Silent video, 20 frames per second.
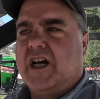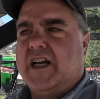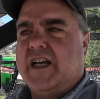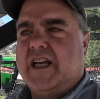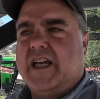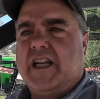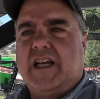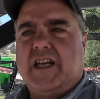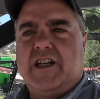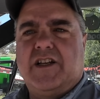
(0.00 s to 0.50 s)

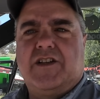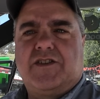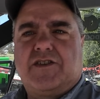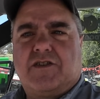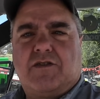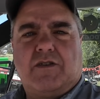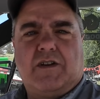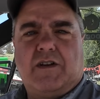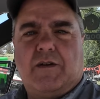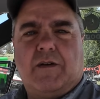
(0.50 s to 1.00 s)
It
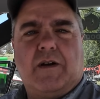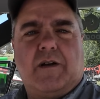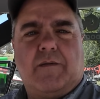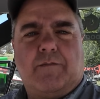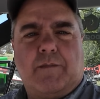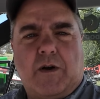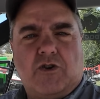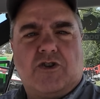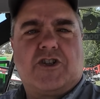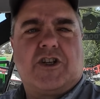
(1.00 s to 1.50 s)
is
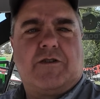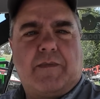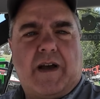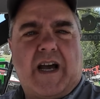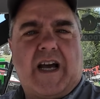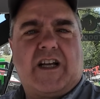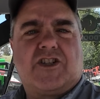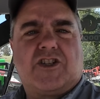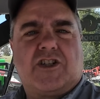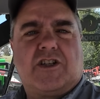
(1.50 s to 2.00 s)
motion
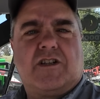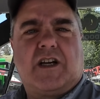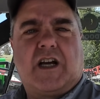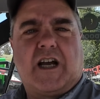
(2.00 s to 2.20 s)
match,